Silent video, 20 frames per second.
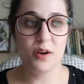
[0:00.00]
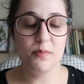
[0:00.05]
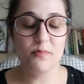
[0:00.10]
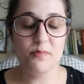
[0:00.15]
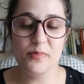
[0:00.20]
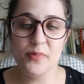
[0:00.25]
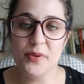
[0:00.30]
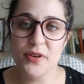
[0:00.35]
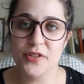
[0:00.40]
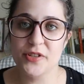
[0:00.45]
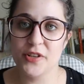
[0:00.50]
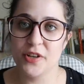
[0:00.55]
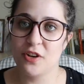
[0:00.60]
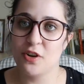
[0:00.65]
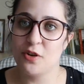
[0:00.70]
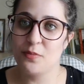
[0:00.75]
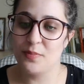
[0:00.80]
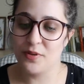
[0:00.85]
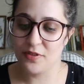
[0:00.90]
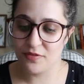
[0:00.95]

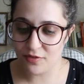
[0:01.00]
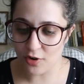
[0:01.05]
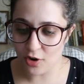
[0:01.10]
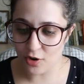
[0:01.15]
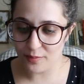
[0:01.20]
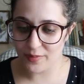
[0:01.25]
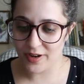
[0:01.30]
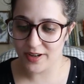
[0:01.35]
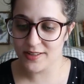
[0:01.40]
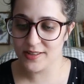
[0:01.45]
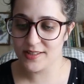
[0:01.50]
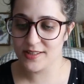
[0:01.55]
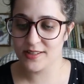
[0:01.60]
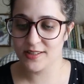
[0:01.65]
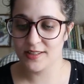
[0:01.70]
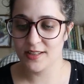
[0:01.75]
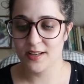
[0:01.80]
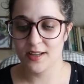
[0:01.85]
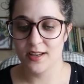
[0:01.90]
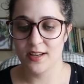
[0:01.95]
Musical
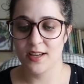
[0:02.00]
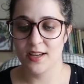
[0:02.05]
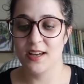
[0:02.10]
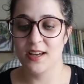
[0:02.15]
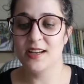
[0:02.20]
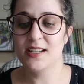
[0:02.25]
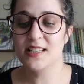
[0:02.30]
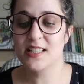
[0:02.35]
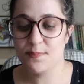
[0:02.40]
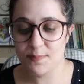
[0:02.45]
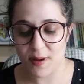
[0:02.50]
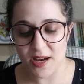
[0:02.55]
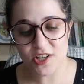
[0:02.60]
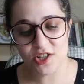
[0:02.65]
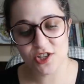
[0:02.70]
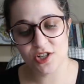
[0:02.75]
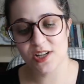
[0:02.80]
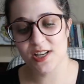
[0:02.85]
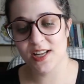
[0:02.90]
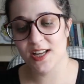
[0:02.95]
performance,
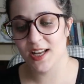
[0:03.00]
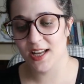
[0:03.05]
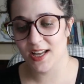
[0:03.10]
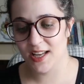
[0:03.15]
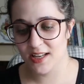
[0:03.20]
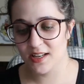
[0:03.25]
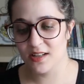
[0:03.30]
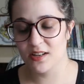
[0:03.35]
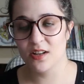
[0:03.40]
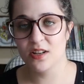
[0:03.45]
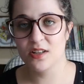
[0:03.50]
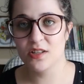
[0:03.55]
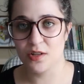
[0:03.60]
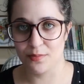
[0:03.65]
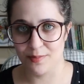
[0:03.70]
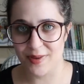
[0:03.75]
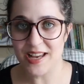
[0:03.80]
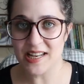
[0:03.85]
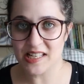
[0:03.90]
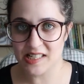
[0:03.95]
especially in
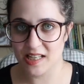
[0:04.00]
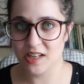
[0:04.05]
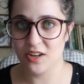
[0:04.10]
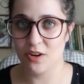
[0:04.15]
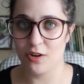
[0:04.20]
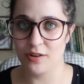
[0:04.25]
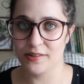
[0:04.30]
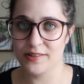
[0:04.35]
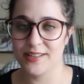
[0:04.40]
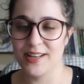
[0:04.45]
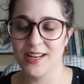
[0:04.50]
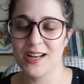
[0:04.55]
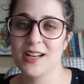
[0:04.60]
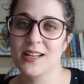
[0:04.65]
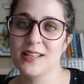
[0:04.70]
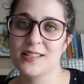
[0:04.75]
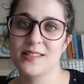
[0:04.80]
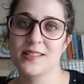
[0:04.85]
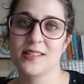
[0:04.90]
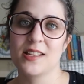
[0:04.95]
domestic
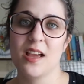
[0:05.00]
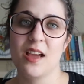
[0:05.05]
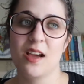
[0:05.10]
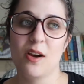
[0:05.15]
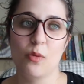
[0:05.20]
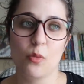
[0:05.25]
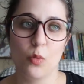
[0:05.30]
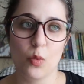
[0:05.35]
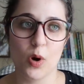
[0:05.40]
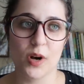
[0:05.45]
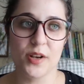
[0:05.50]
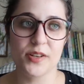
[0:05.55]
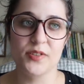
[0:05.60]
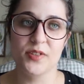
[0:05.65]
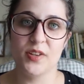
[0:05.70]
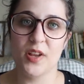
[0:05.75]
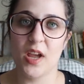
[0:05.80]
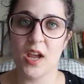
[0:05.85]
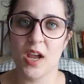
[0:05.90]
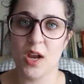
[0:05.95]
contexts,
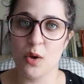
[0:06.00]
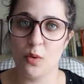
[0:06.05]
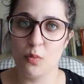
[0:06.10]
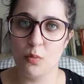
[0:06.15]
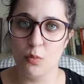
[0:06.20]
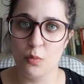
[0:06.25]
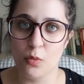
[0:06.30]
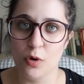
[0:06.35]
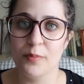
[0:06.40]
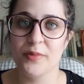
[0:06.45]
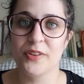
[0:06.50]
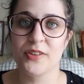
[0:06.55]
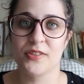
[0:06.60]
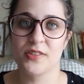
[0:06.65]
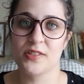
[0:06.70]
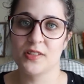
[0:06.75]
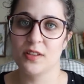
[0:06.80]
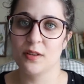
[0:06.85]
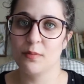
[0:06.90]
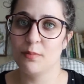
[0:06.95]
was a
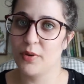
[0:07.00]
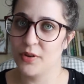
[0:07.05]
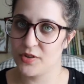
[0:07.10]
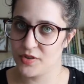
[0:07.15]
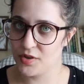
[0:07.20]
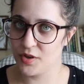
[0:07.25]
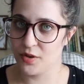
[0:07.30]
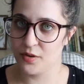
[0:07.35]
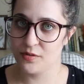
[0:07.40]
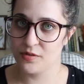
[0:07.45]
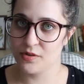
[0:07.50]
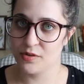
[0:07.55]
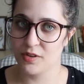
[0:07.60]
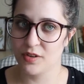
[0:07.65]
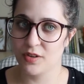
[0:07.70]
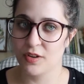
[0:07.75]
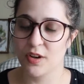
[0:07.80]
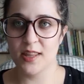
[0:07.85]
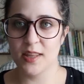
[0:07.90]
woman's pursuit.